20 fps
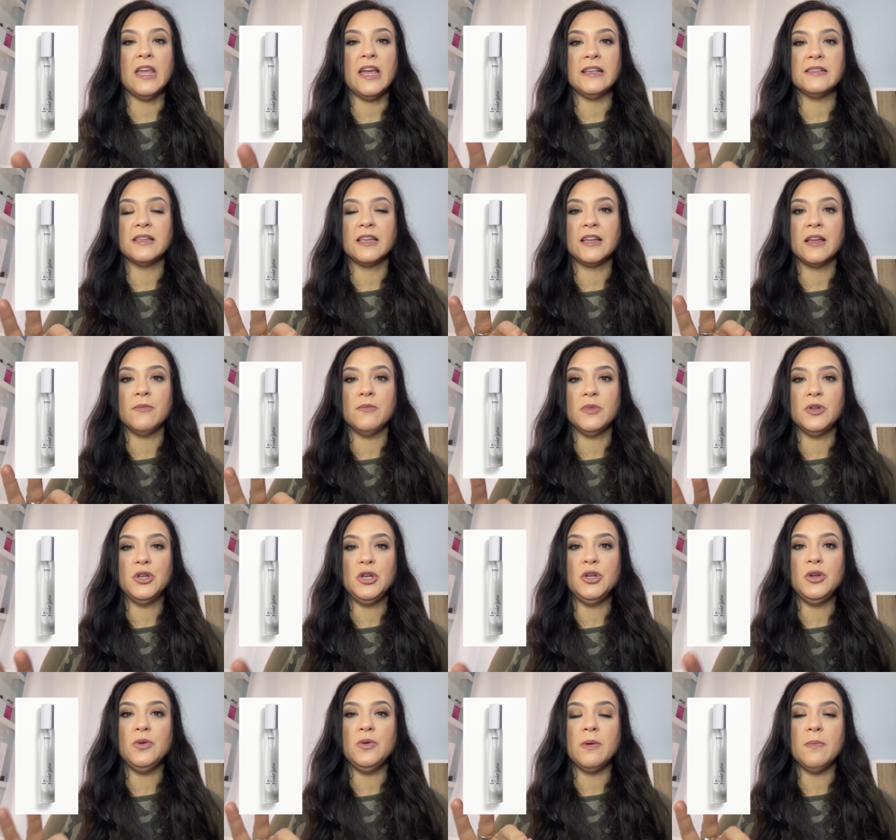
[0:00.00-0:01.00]
has like a
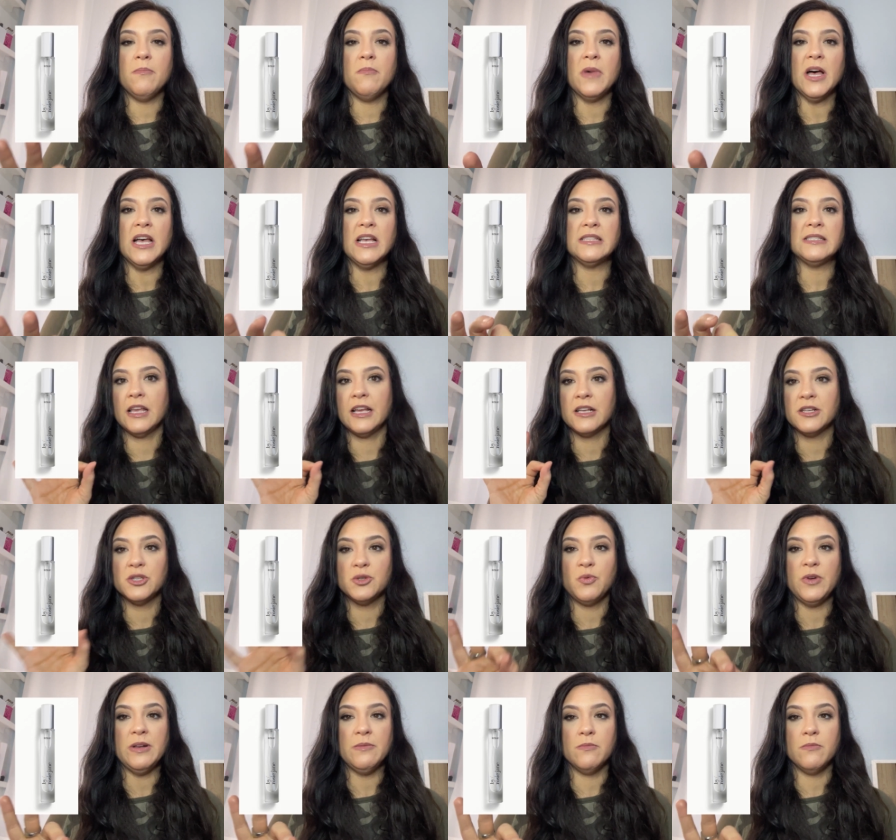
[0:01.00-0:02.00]
nude musk, like
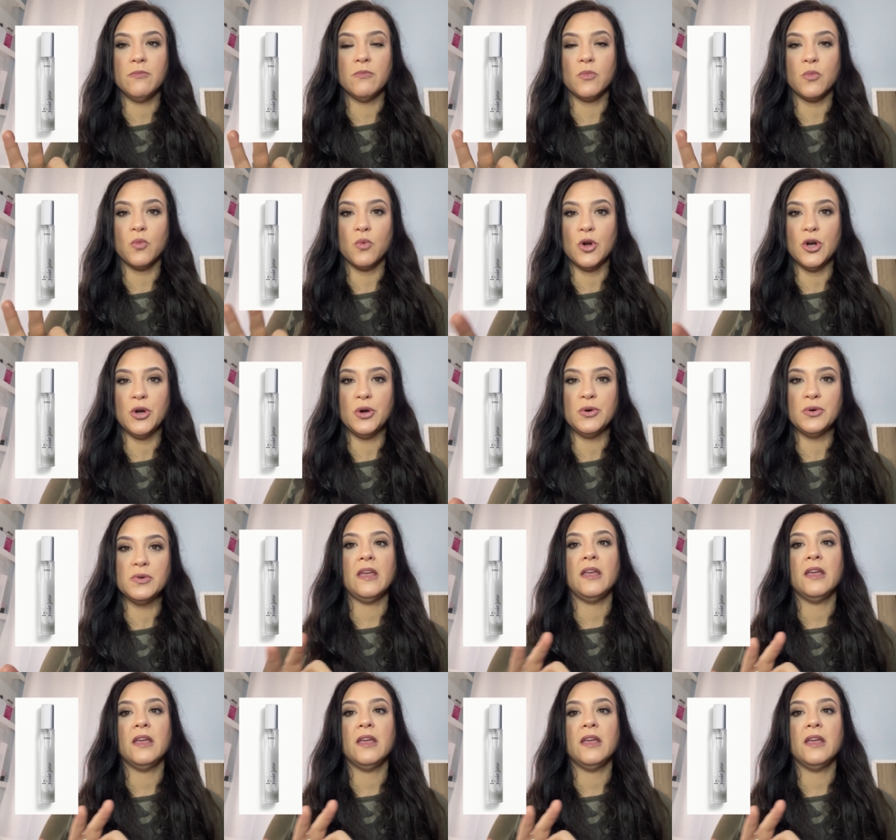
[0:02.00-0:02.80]
sweet rose,